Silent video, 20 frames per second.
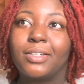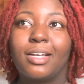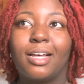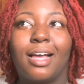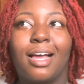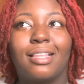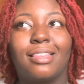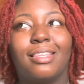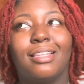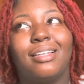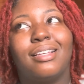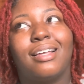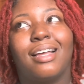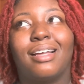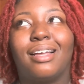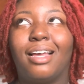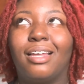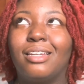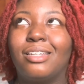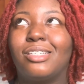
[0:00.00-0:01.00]
I think I
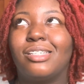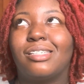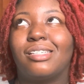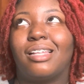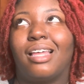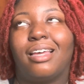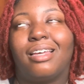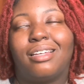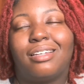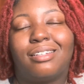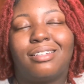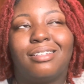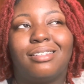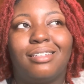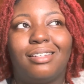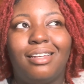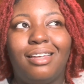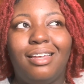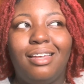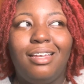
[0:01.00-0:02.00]
kind of just like,
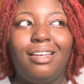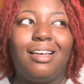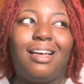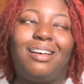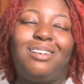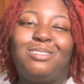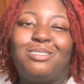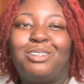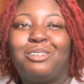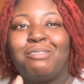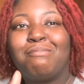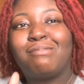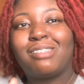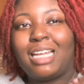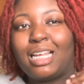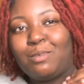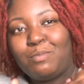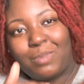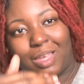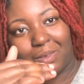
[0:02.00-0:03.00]
I don't know, it was
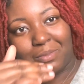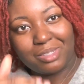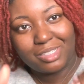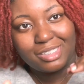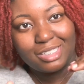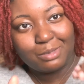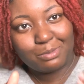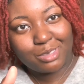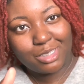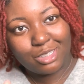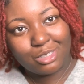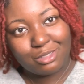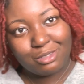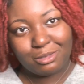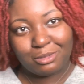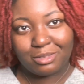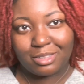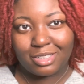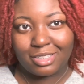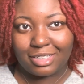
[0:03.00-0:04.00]
like baby steps
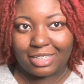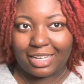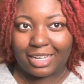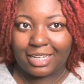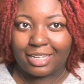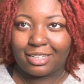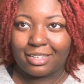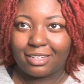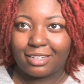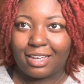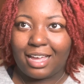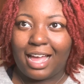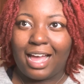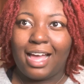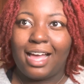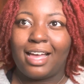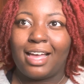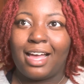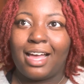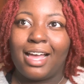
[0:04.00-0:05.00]
into it. Like
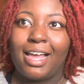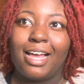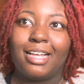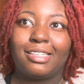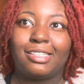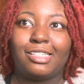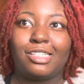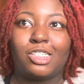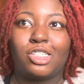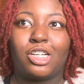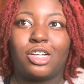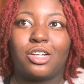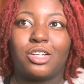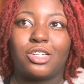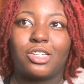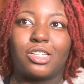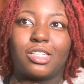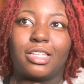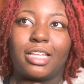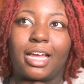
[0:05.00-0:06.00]
I had this
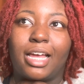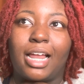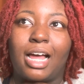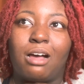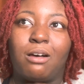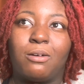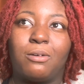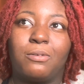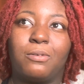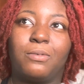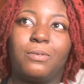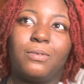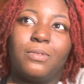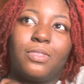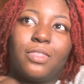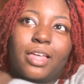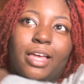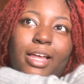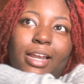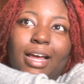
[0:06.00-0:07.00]
church that
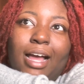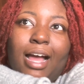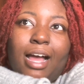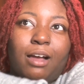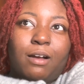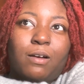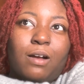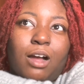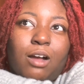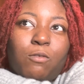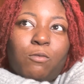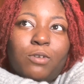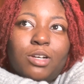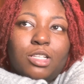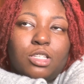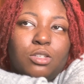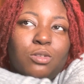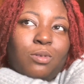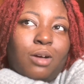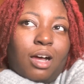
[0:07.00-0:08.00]
I
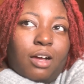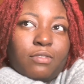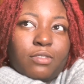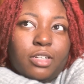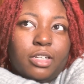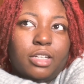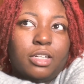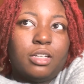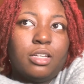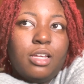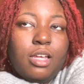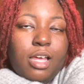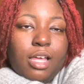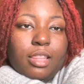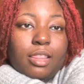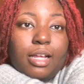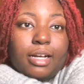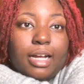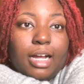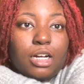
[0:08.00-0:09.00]
went to often.
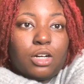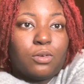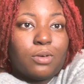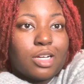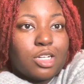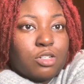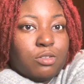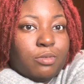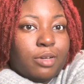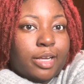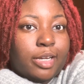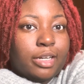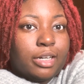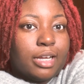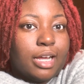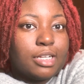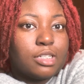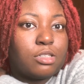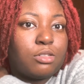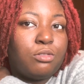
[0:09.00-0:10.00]
Like I graduated
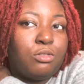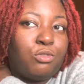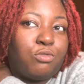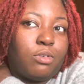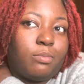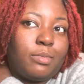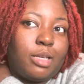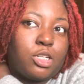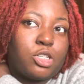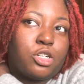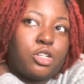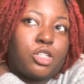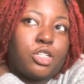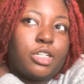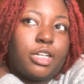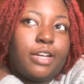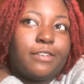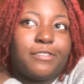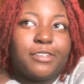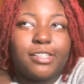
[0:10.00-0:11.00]
high school from that church and
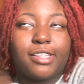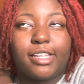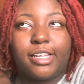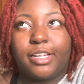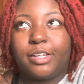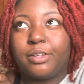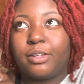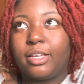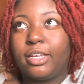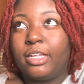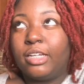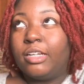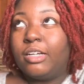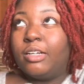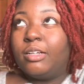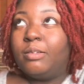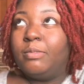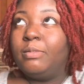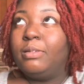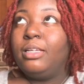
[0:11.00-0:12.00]
everything.
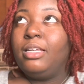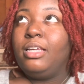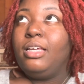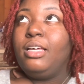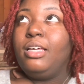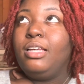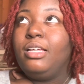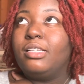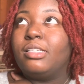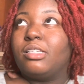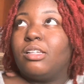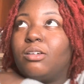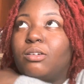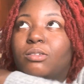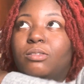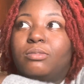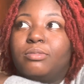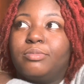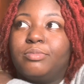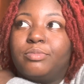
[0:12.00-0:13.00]
And so